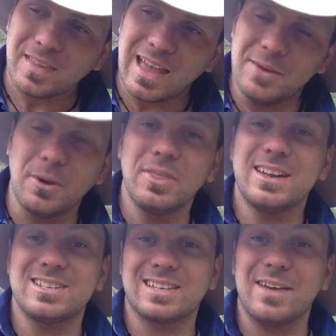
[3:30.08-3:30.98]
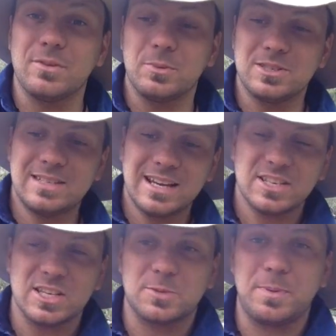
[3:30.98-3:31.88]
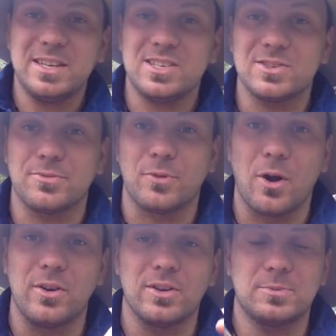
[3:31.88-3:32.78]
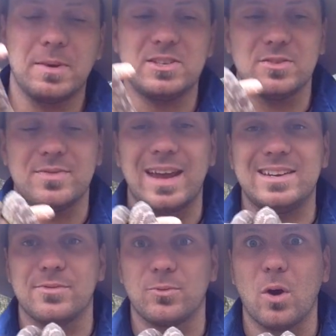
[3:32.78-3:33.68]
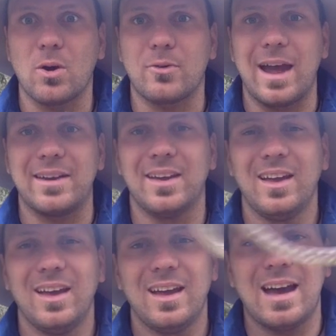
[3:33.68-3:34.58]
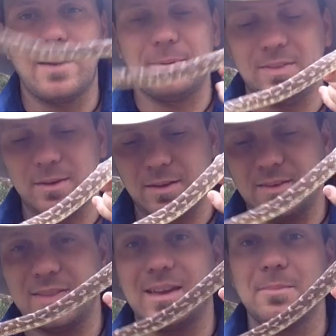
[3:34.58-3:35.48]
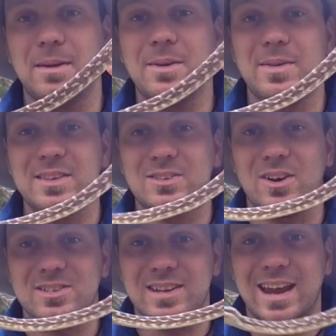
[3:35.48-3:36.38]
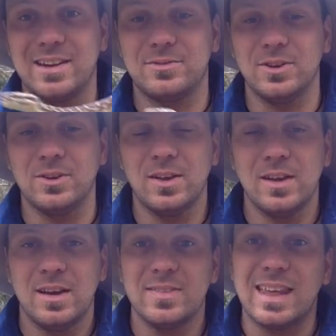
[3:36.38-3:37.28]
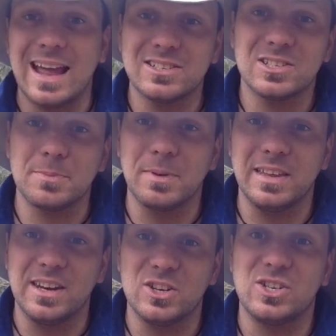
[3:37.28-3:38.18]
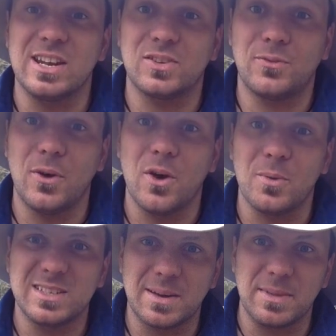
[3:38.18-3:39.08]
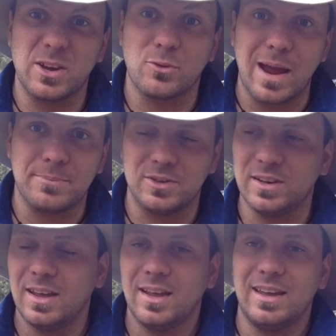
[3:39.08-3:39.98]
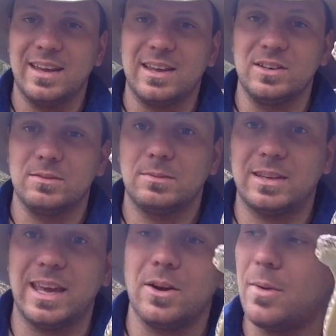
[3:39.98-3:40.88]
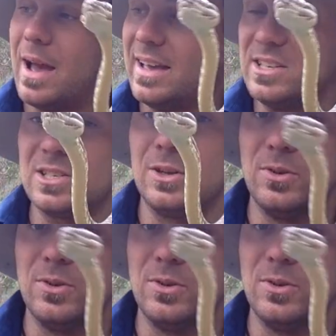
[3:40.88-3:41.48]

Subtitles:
And what they discovered was there's actually a species of rodent, a species of native rock rat up in the Kimberley, where this guy's a native to, that has its ability to shed its fur. When something grabs it, it can get away and just